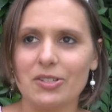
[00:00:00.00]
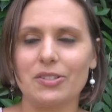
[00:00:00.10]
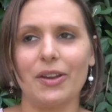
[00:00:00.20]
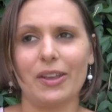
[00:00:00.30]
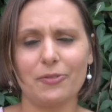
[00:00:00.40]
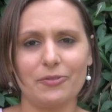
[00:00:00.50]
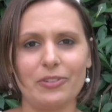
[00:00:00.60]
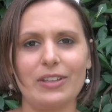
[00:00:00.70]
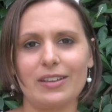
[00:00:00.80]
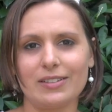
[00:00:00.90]
So I can
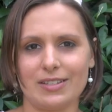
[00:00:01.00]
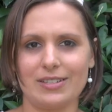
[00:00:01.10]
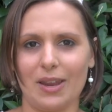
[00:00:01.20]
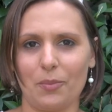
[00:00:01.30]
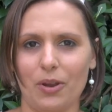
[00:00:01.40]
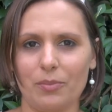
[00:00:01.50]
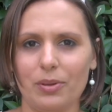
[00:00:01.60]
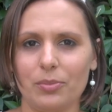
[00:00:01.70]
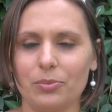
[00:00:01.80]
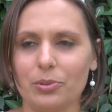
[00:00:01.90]
fully understand why
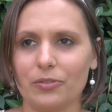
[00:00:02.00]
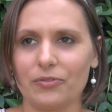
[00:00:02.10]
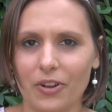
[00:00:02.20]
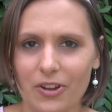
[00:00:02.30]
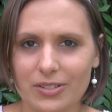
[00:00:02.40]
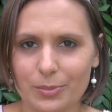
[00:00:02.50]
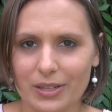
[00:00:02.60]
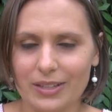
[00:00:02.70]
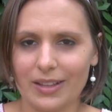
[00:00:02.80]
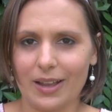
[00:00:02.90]
people prefer to
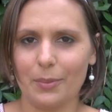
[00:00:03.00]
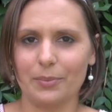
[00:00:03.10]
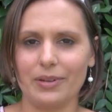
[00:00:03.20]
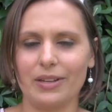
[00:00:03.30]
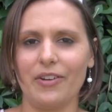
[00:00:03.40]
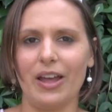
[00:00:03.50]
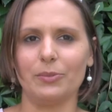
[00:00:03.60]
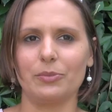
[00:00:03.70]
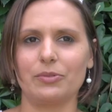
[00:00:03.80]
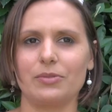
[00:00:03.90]
be in the company of
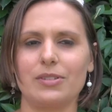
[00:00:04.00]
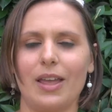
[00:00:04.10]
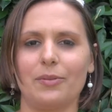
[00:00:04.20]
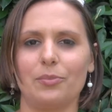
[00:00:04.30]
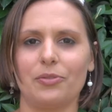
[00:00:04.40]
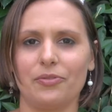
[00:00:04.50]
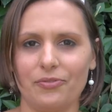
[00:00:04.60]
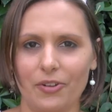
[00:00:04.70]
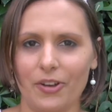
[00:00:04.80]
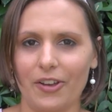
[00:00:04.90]
animals and
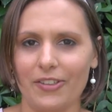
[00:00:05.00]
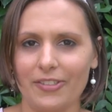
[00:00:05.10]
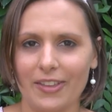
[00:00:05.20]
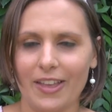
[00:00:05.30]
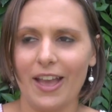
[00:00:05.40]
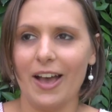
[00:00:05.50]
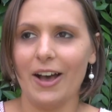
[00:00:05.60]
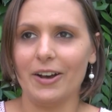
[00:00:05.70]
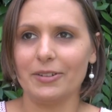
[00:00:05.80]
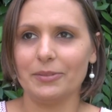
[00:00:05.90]
prefer,
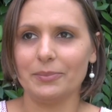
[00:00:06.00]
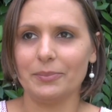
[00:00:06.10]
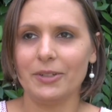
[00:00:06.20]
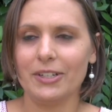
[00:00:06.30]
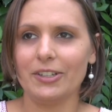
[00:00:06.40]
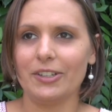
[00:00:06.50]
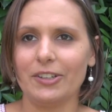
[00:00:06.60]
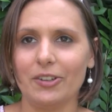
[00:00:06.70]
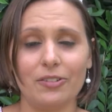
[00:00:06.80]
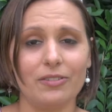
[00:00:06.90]

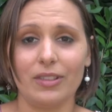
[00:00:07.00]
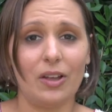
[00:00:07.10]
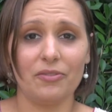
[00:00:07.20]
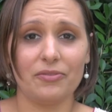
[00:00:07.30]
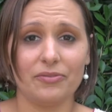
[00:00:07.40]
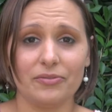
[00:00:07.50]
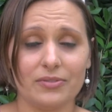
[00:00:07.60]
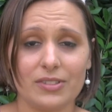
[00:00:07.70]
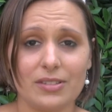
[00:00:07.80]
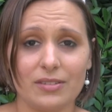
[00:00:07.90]
you know,
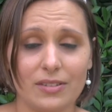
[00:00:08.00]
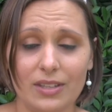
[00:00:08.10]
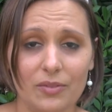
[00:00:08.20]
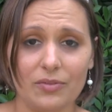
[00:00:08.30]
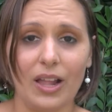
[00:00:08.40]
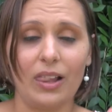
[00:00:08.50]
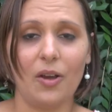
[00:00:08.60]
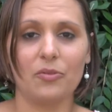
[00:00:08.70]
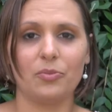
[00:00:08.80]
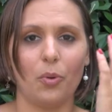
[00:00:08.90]
love to give their
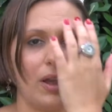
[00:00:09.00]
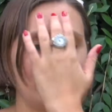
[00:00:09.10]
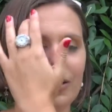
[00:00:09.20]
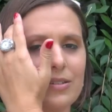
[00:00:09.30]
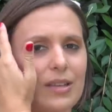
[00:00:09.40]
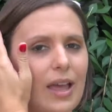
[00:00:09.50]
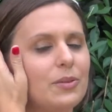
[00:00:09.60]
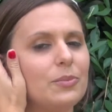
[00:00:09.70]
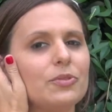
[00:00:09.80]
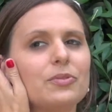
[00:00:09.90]
love widely to
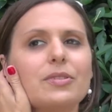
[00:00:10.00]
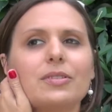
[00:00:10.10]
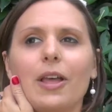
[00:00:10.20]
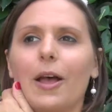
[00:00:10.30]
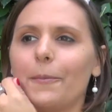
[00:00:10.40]
animals.